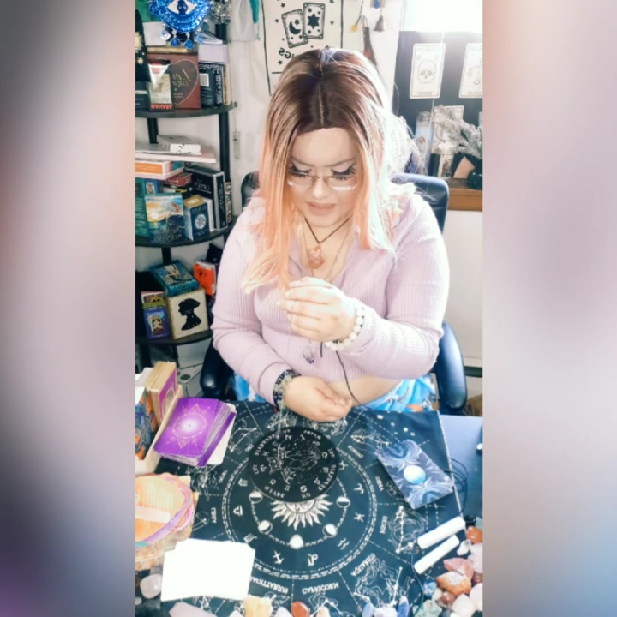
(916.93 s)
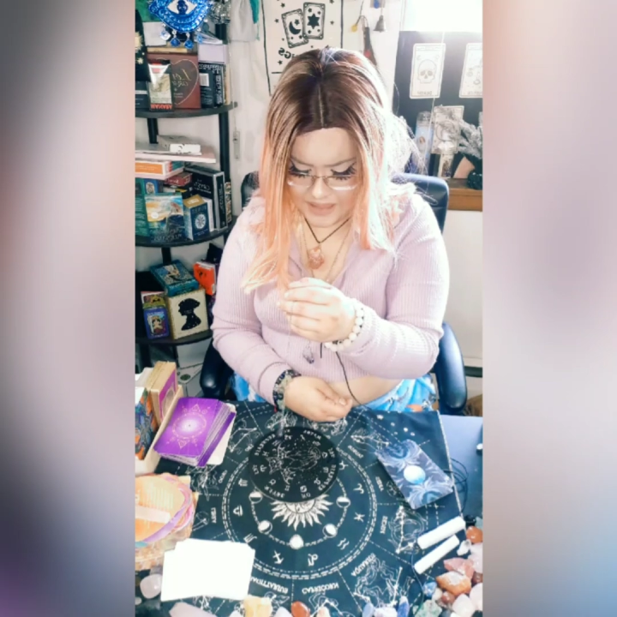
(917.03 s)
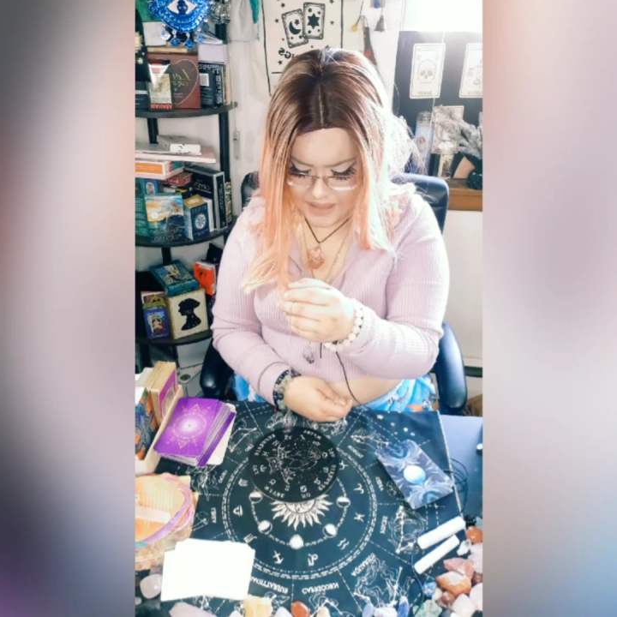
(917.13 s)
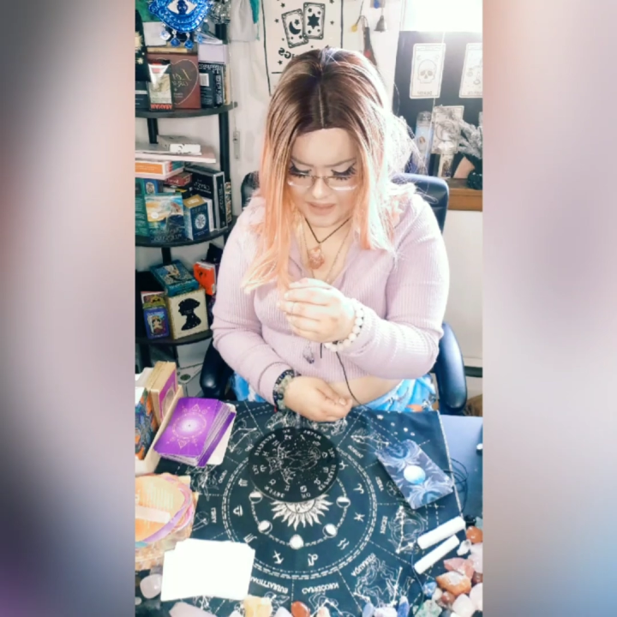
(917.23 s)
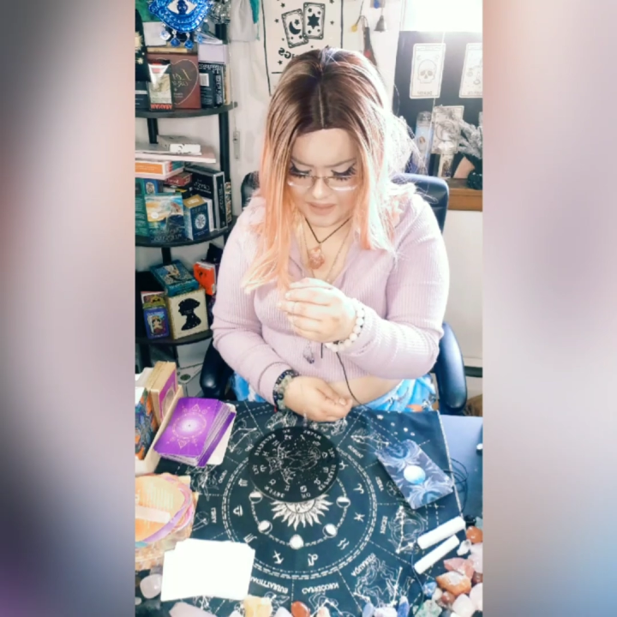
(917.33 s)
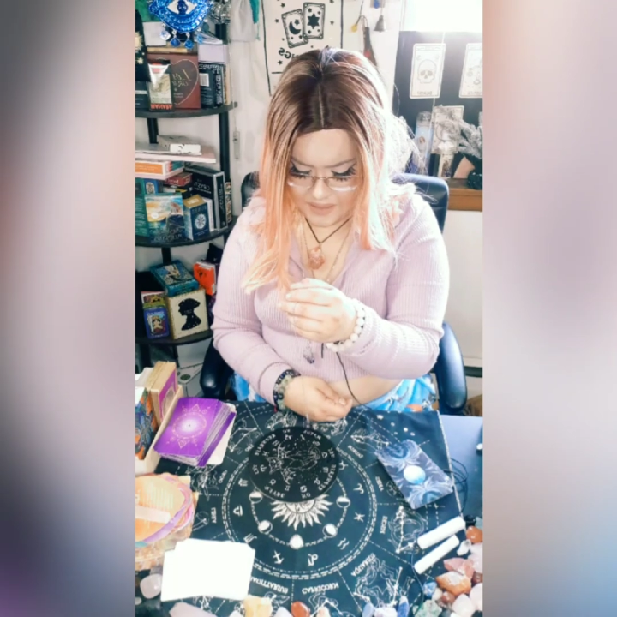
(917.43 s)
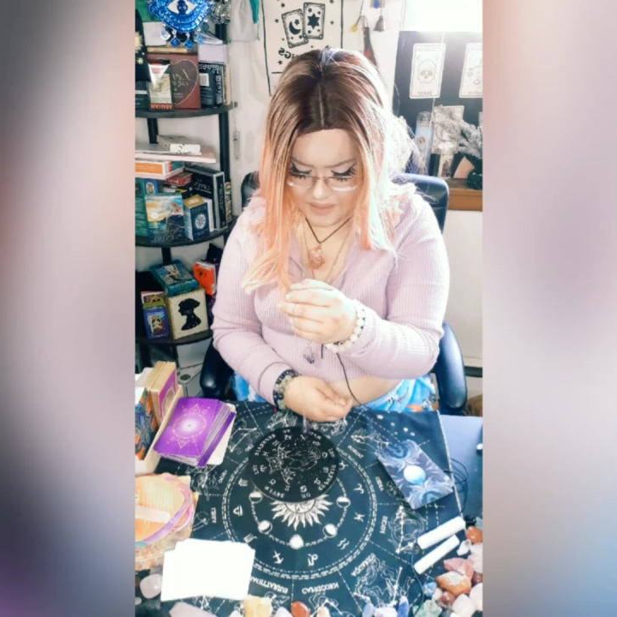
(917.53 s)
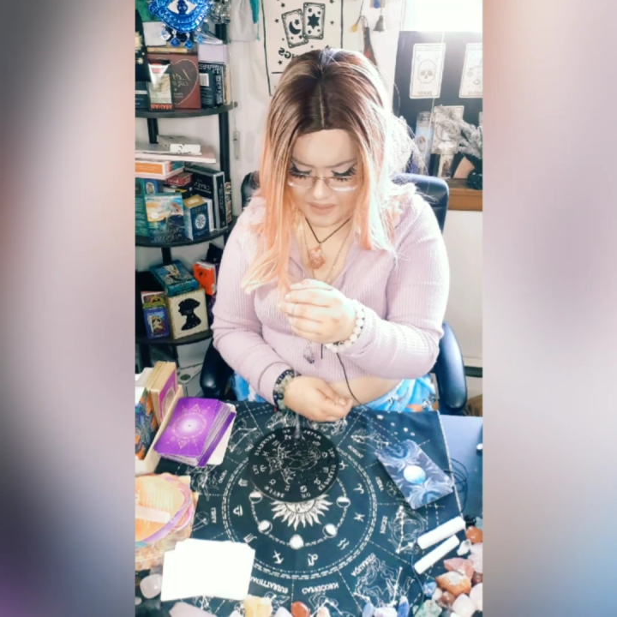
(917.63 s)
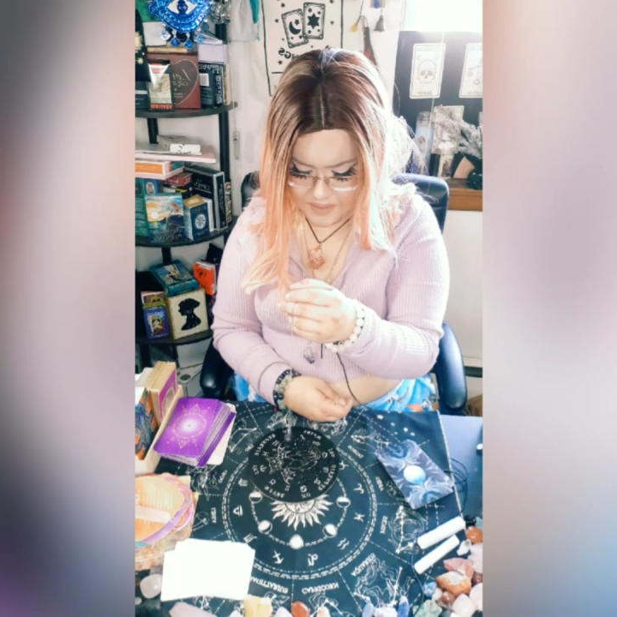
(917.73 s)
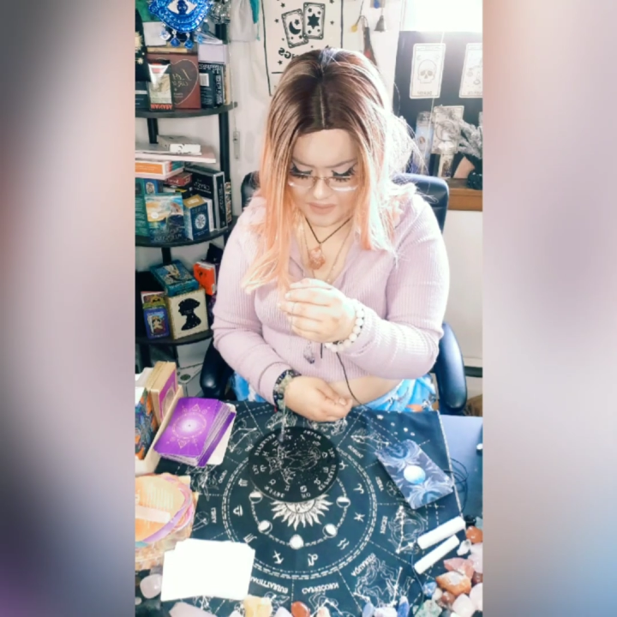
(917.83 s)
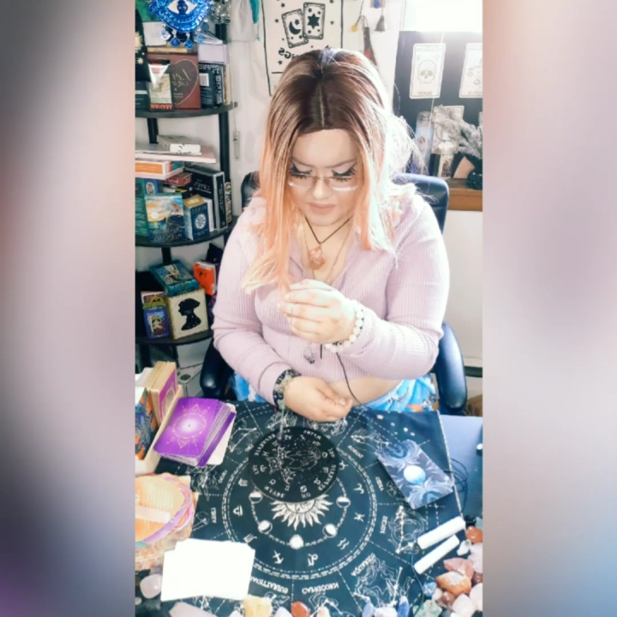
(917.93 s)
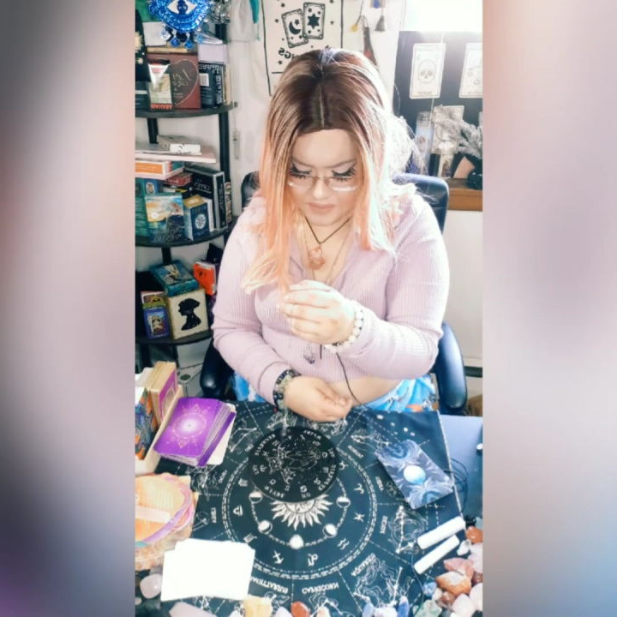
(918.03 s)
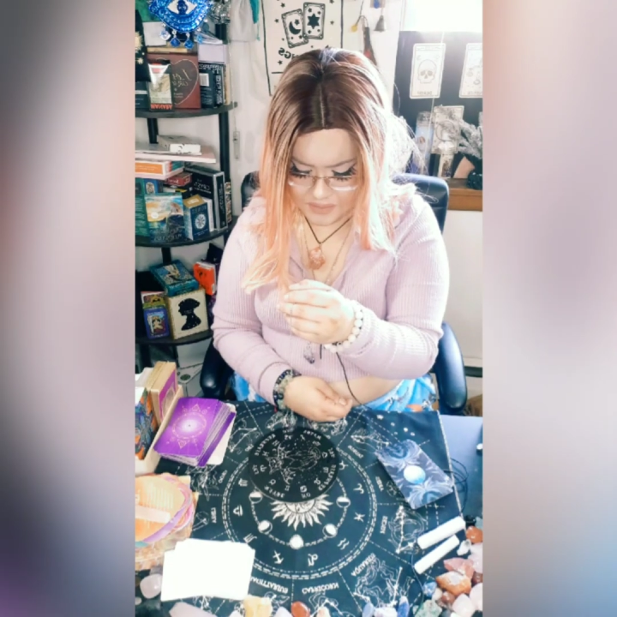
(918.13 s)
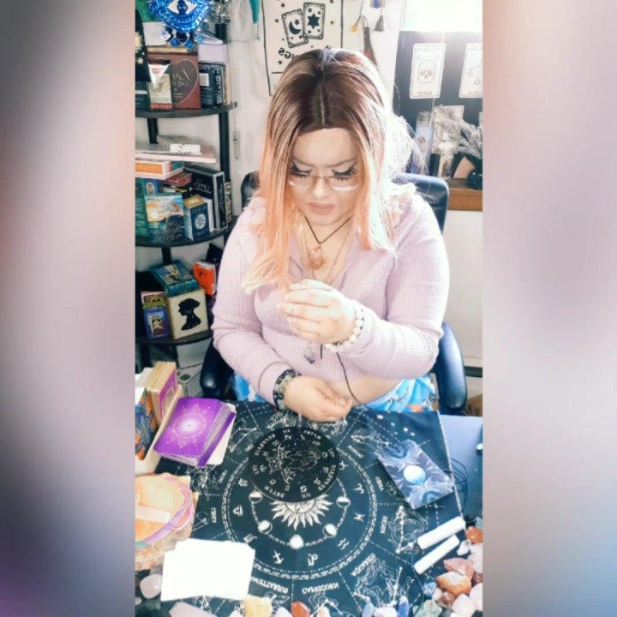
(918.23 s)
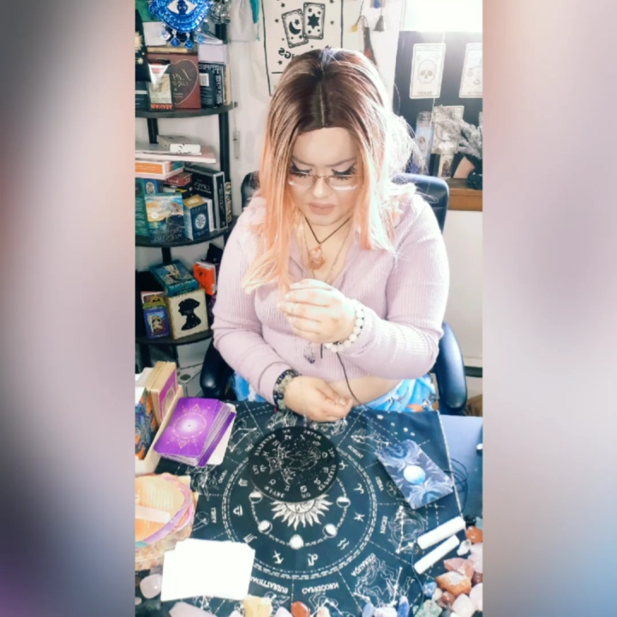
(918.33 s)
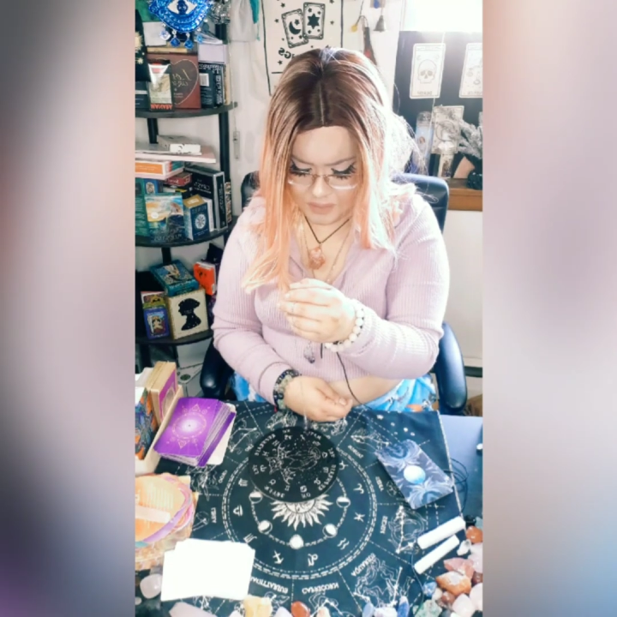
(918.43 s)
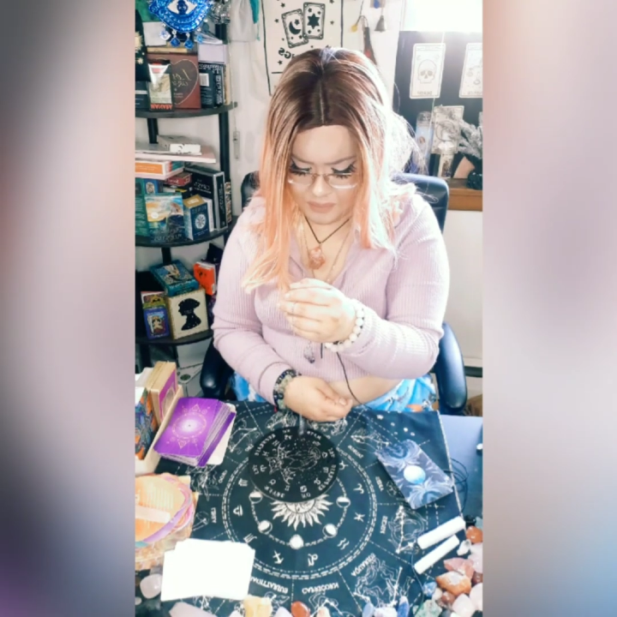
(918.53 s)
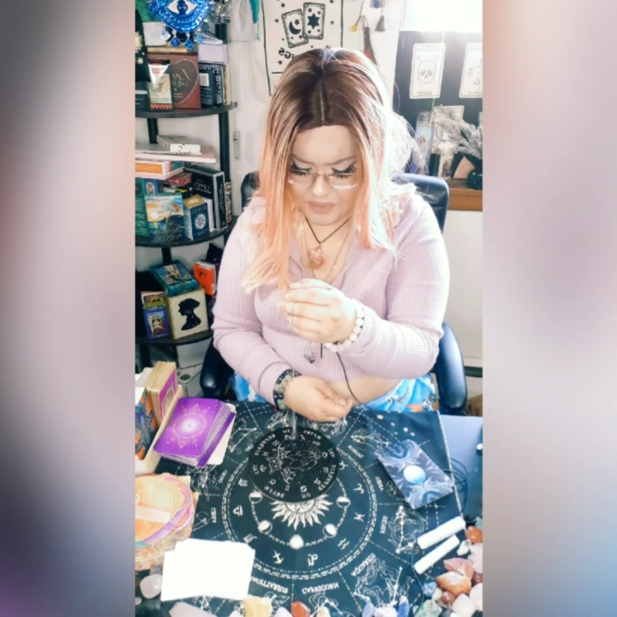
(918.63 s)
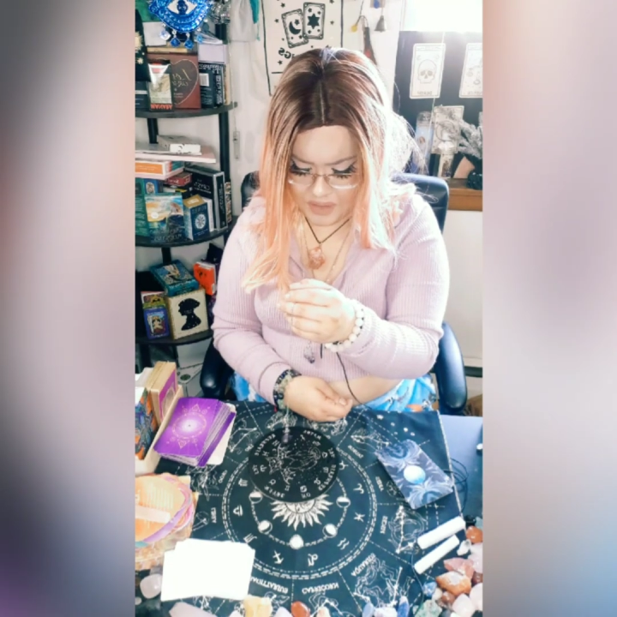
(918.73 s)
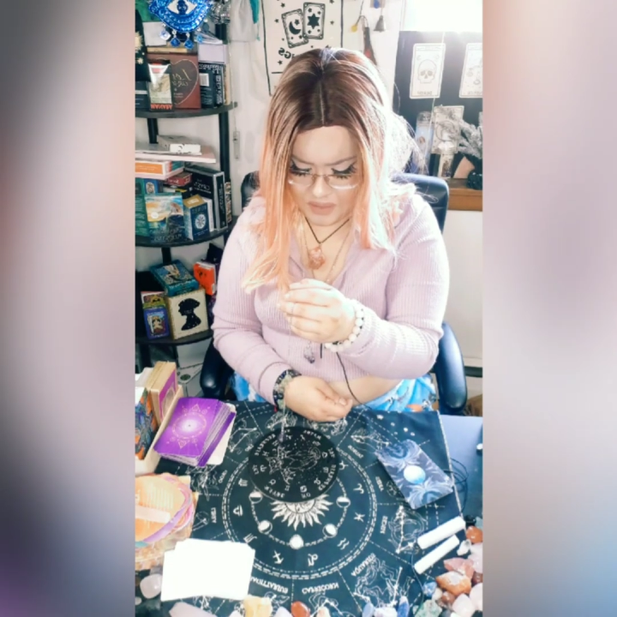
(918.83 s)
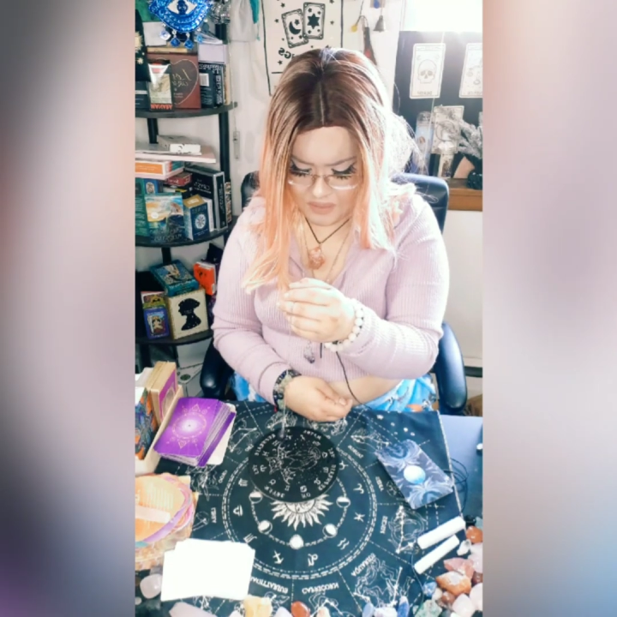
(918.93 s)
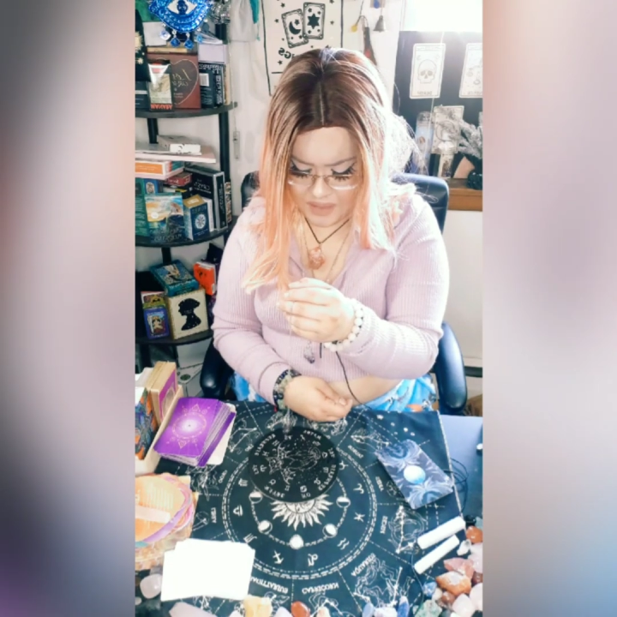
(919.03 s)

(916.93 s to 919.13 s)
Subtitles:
in a Scorpio,